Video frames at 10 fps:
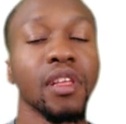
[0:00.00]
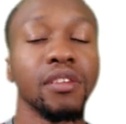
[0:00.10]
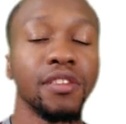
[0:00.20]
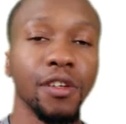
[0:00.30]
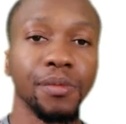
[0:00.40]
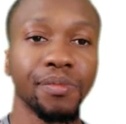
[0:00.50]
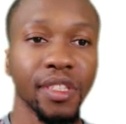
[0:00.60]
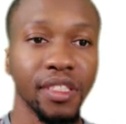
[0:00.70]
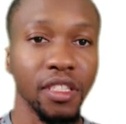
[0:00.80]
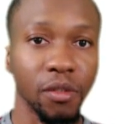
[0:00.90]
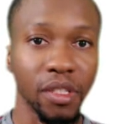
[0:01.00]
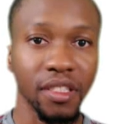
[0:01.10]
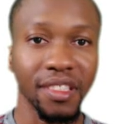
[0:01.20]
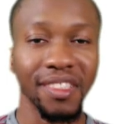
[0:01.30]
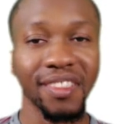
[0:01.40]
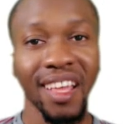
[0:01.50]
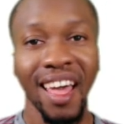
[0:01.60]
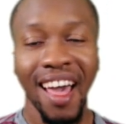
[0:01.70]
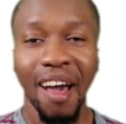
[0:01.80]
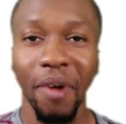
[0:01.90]
So it is what it is.
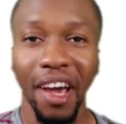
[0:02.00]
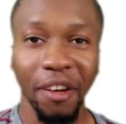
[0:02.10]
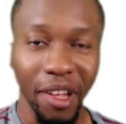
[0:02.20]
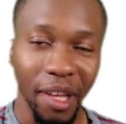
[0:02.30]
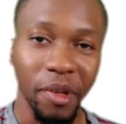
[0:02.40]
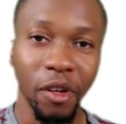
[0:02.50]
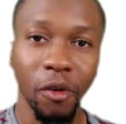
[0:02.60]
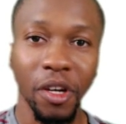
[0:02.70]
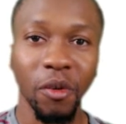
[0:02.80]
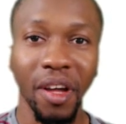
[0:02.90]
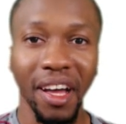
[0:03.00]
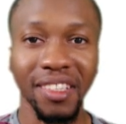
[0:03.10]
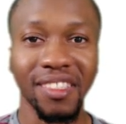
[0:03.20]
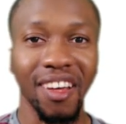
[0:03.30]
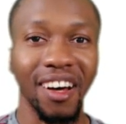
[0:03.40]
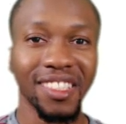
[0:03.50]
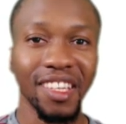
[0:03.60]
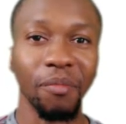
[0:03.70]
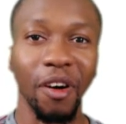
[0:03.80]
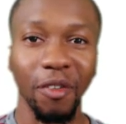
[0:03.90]
But anyway, let me know what you guys thought
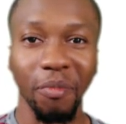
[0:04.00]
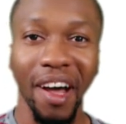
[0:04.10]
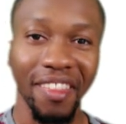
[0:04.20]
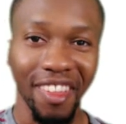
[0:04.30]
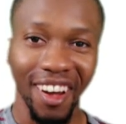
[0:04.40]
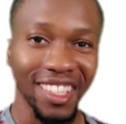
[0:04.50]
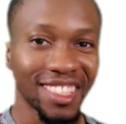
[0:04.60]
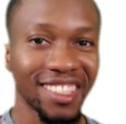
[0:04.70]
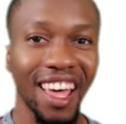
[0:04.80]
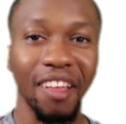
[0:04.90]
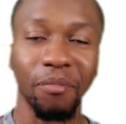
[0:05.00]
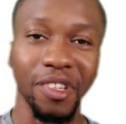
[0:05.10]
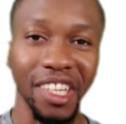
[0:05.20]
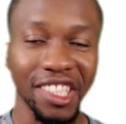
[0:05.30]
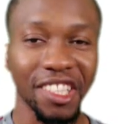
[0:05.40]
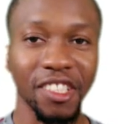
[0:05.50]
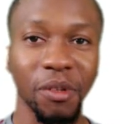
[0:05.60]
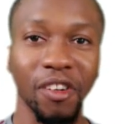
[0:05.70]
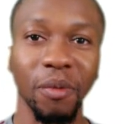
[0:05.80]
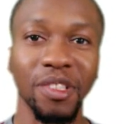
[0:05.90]
about my thoughts and predictions when
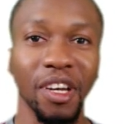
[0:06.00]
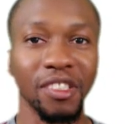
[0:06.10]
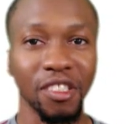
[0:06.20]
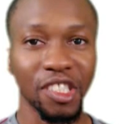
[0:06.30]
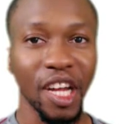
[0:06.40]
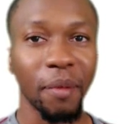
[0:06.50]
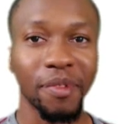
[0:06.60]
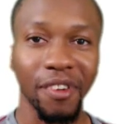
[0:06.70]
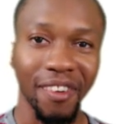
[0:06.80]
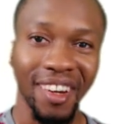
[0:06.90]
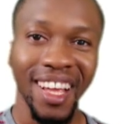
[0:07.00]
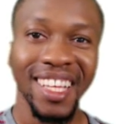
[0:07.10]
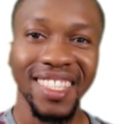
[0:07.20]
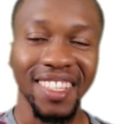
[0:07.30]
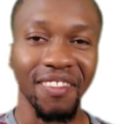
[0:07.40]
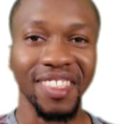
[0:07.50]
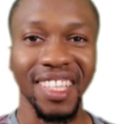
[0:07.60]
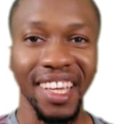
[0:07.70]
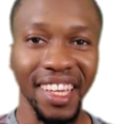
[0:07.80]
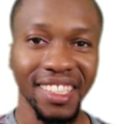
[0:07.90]
it comes on to chapter
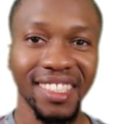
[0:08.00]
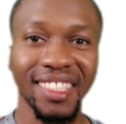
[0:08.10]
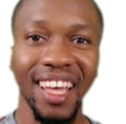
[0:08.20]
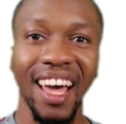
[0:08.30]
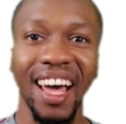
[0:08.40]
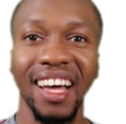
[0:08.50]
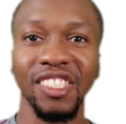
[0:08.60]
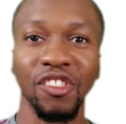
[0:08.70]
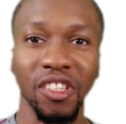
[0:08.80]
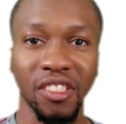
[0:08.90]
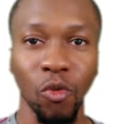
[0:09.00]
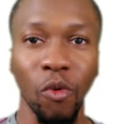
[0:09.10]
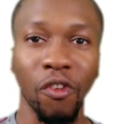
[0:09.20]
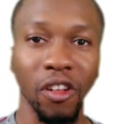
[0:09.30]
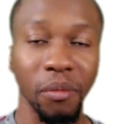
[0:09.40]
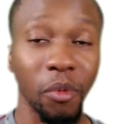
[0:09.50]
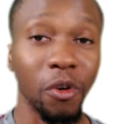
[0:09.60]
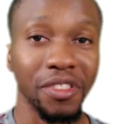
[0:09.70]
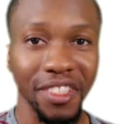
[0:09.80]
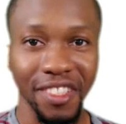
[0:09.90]
78 and just the overall
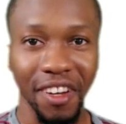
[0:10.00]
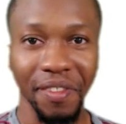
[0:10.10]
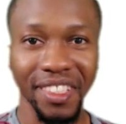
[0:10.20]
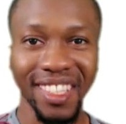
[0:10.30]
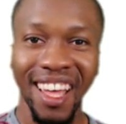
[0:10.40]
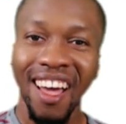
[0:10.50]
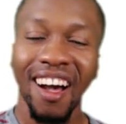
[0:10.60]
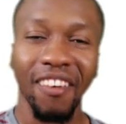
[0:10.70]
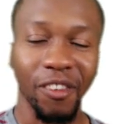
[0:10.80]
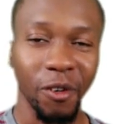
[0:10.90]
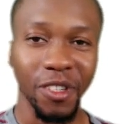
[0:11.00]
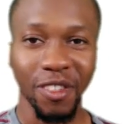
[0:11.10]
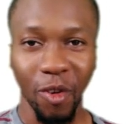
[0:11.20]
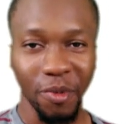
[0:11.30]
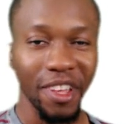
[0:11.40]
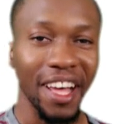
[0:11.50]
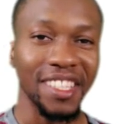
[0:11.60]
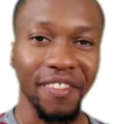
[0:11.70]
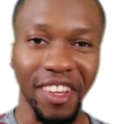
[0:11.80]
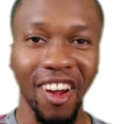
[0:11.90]
importance of it. Of course, hope you guys
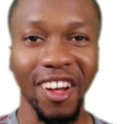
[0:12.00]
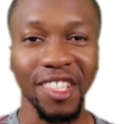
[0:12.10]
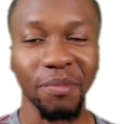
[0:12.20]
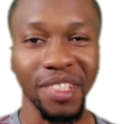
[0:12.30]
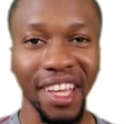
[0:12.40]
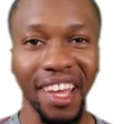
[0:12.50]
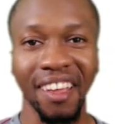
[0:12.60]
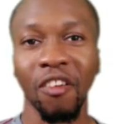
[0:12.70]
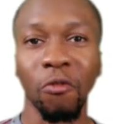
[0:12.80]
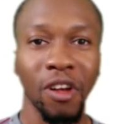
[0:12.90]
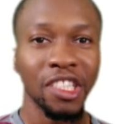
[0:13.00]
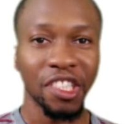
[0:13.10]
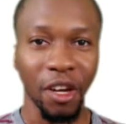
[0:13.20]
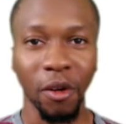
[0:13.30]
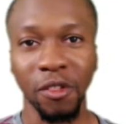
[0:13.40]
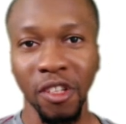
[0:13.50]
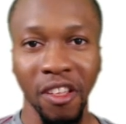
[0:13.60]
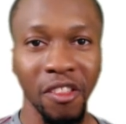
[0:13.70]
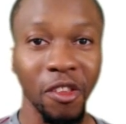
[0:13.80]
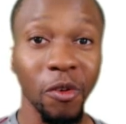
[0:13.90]
have an awesome day. Shout out to the
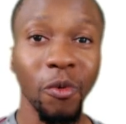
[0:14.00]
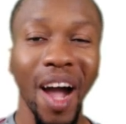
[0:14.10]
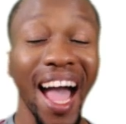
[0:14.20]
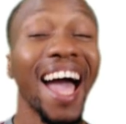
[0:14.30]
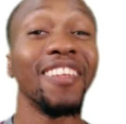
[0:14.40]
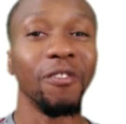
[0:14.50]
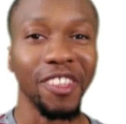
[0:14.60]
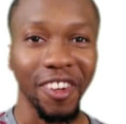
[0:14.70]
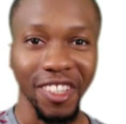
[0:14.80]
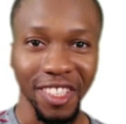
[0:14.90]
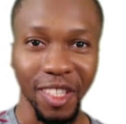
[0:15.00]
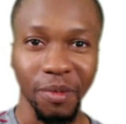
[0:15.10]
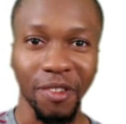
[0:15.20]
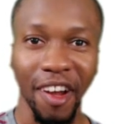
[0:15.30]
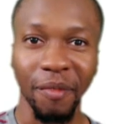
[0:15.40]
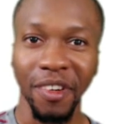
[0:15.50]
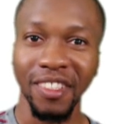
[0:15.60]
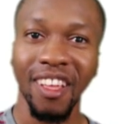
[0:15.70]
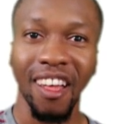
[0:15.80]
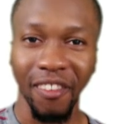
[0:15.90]
new and returning
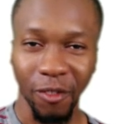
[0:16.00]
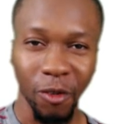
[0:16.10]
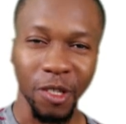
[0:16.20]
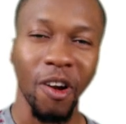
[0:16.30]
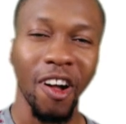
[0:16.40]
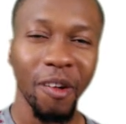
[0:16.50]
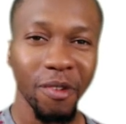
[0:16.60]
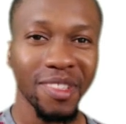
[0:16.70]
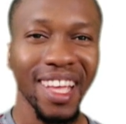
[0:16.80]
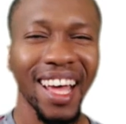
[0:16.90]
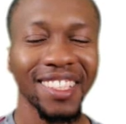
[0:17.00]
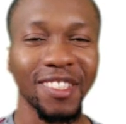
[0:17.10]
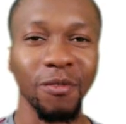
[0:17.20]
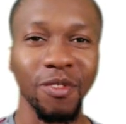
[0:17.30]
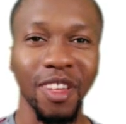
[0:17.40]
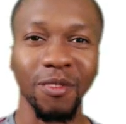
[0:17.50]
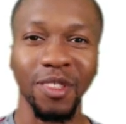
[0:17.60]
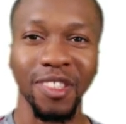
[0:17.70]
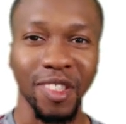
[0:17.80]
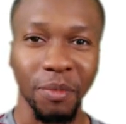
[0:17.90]
subscribers. And of course, we're almost at
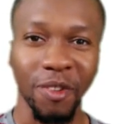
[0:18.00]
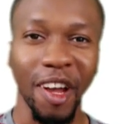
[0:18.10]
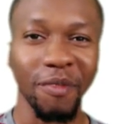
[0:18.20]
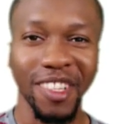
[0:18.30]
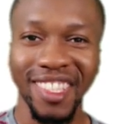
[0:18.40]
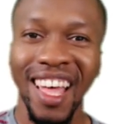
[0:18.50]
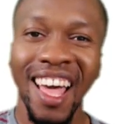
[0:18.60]
2,000 subscribers.